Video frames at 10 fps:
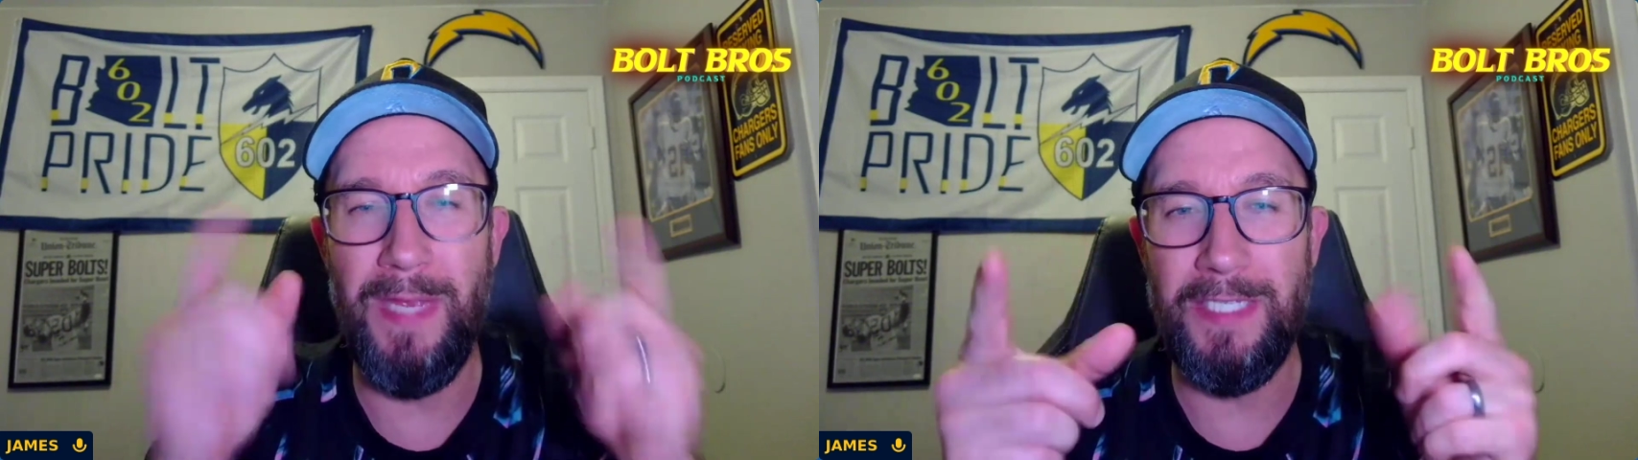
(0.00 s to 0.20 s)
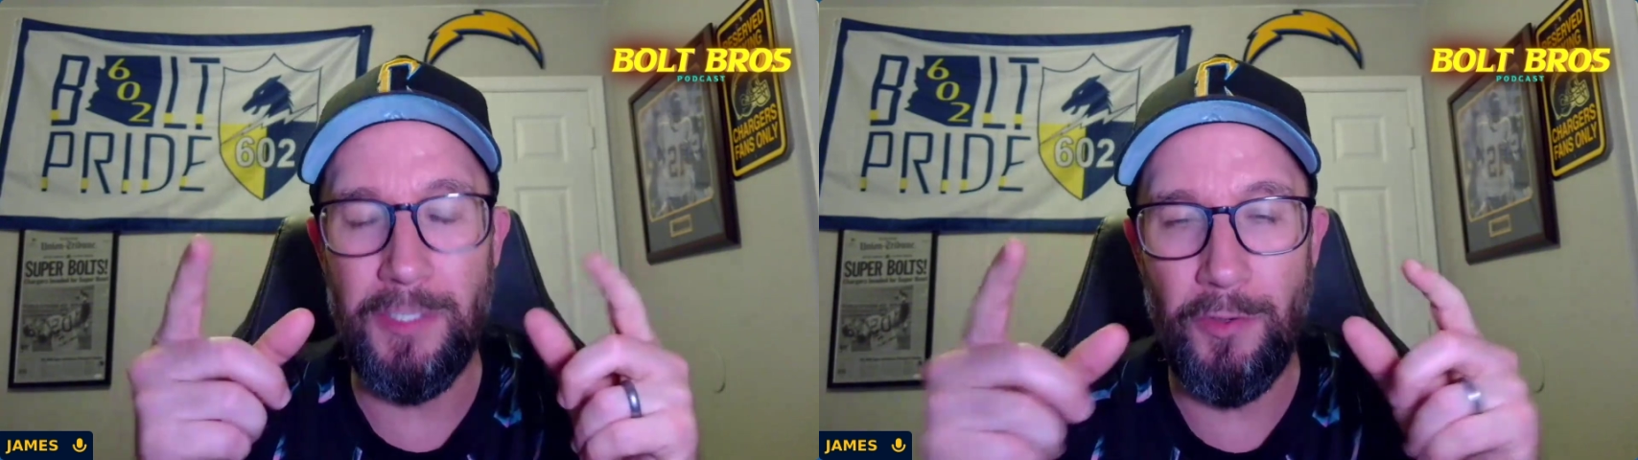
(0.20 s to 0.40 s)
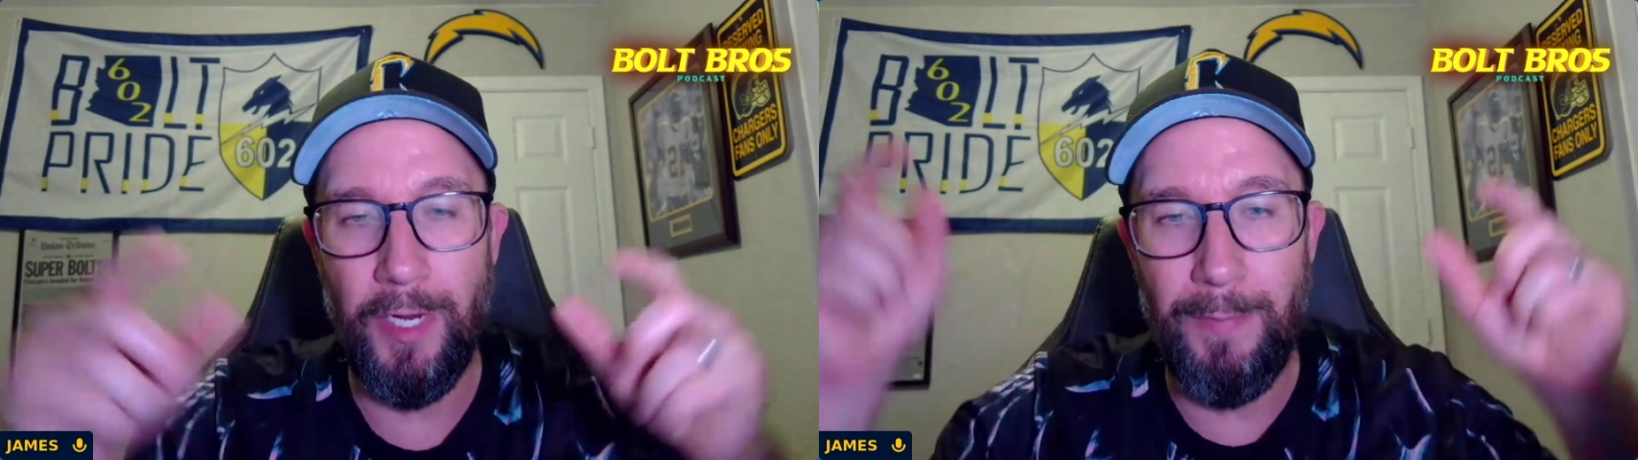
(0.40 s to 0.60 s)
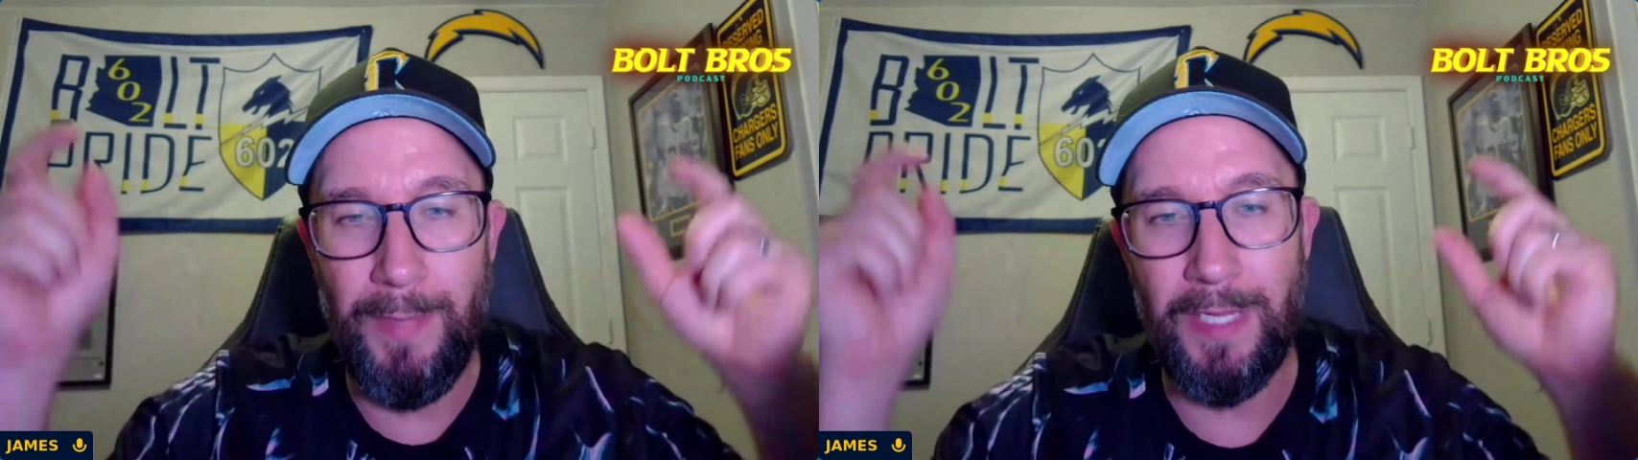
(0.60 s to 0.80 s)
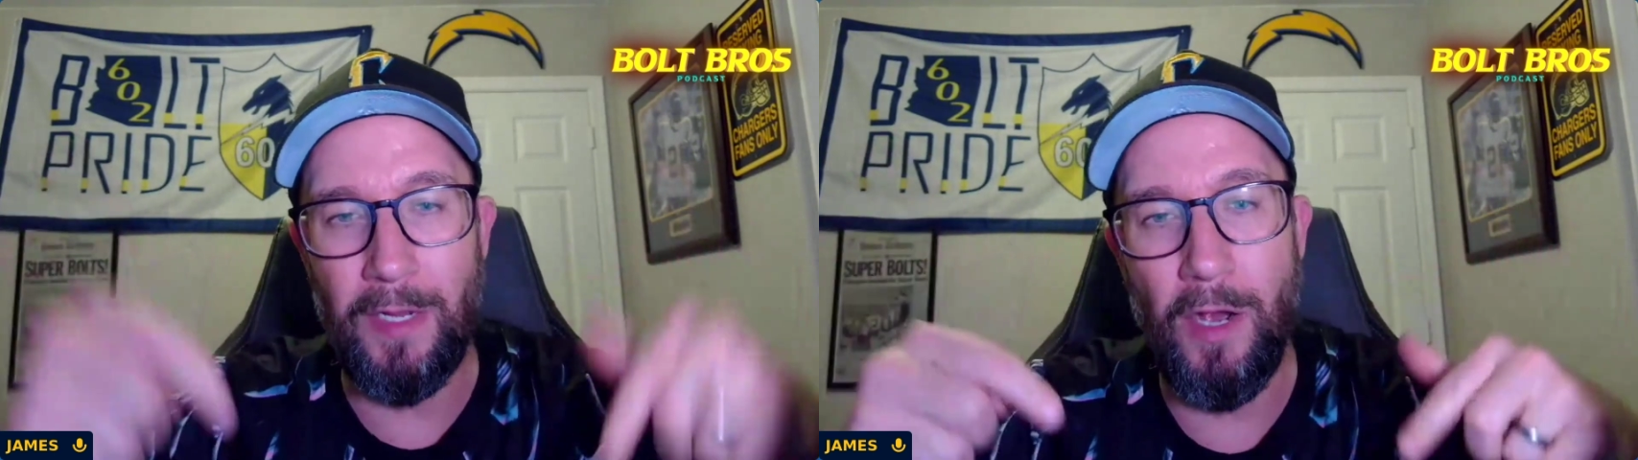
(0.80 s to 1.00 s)
Mason Graham
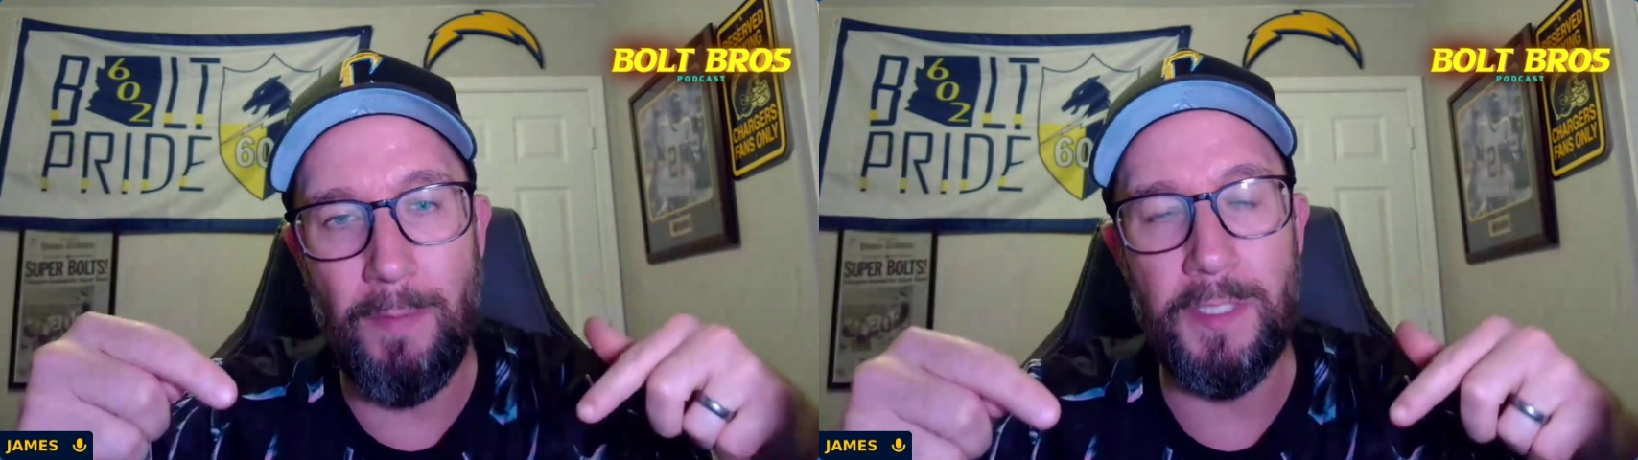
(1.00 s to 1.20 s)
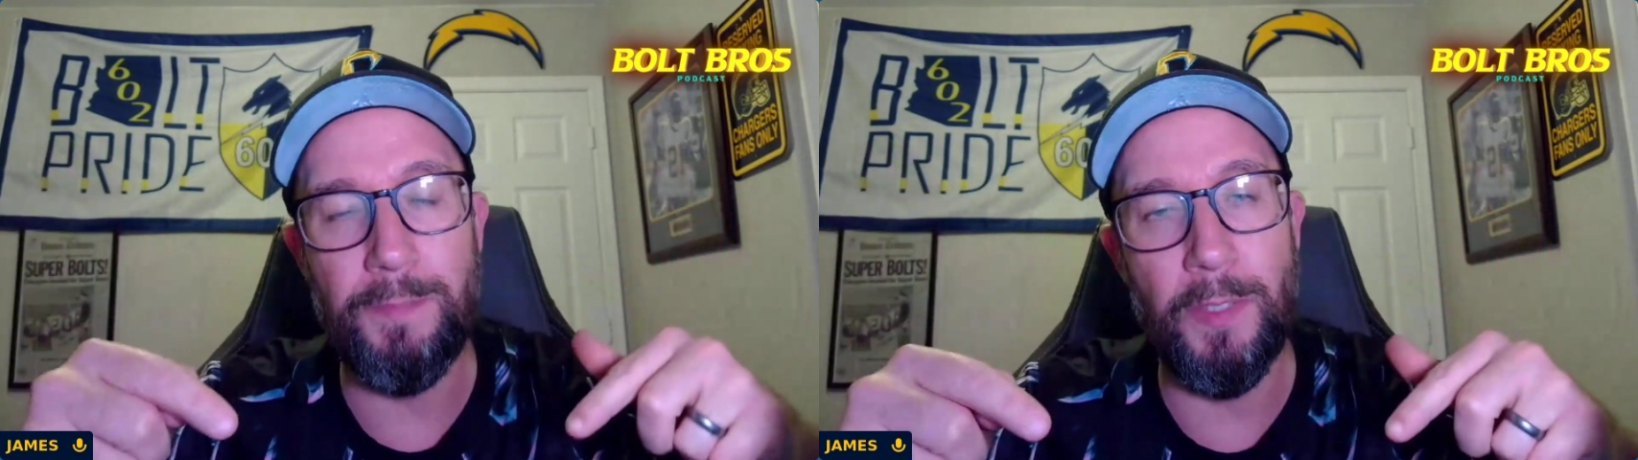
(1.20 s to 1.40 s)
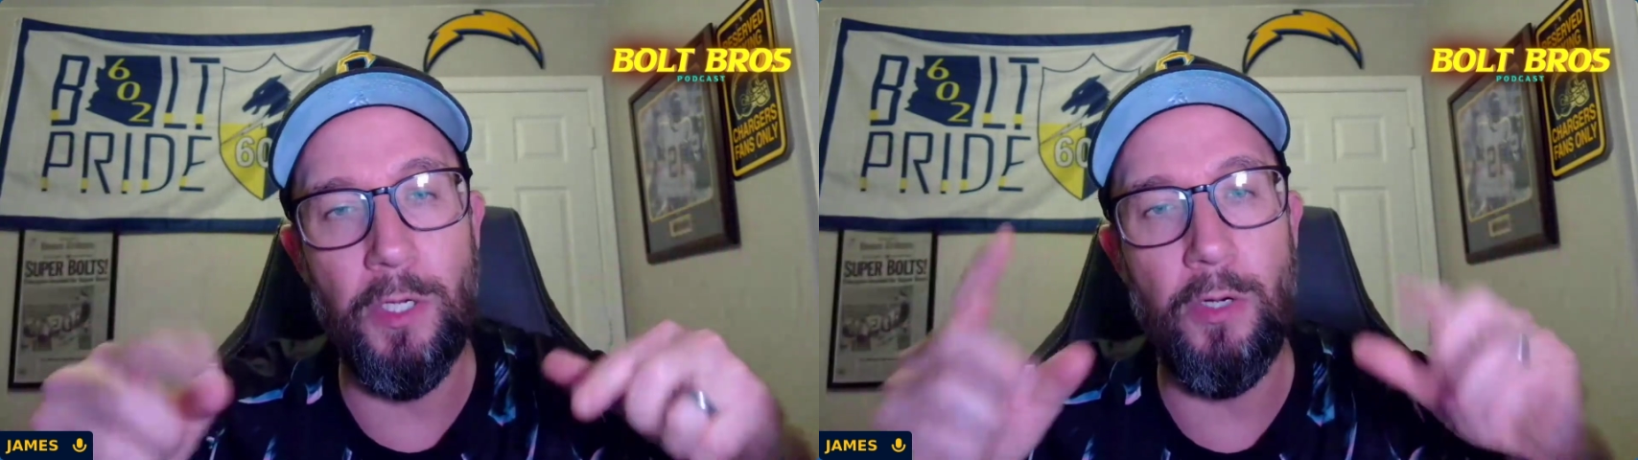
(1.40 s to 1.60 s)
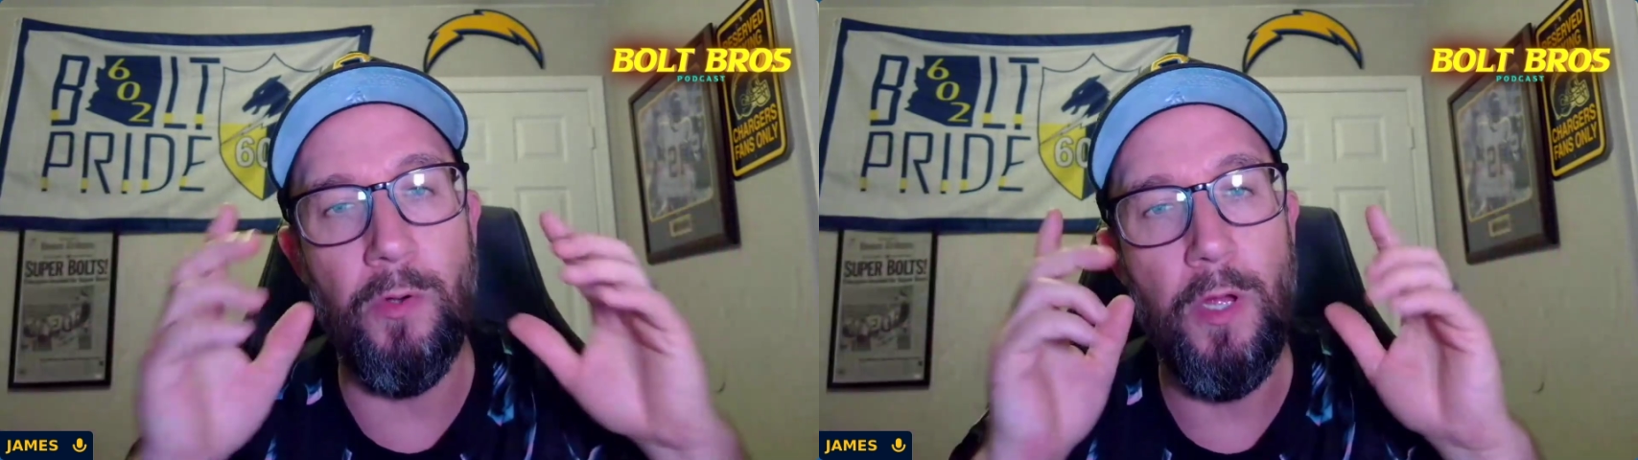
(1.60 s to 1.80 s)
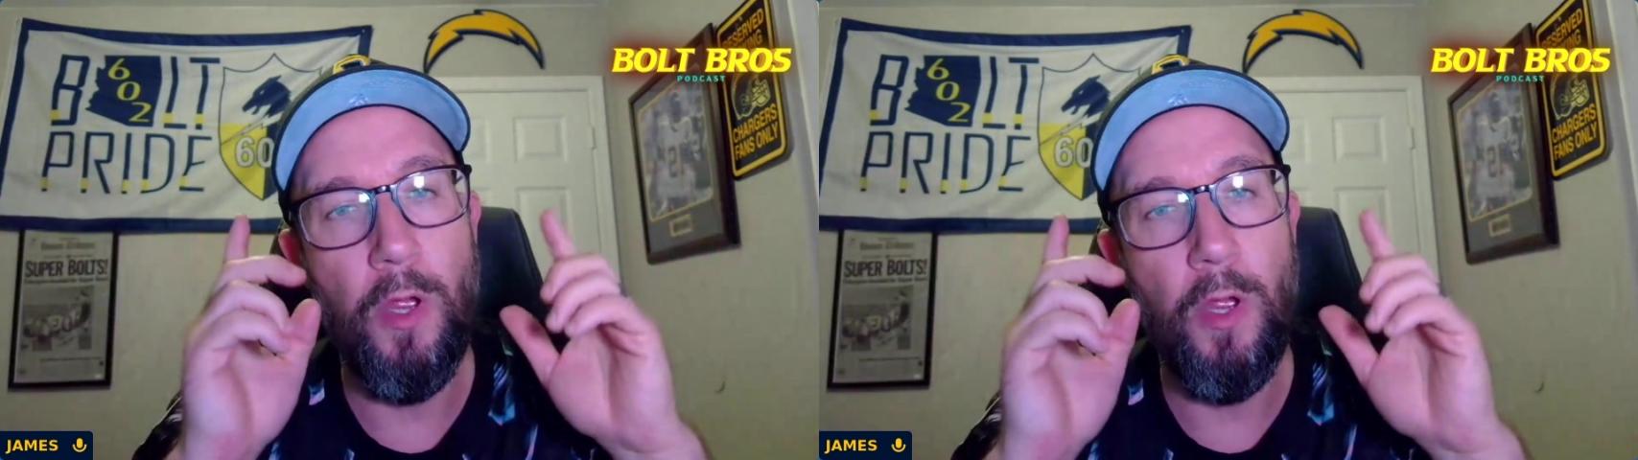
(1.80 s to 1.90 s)
in the comments below.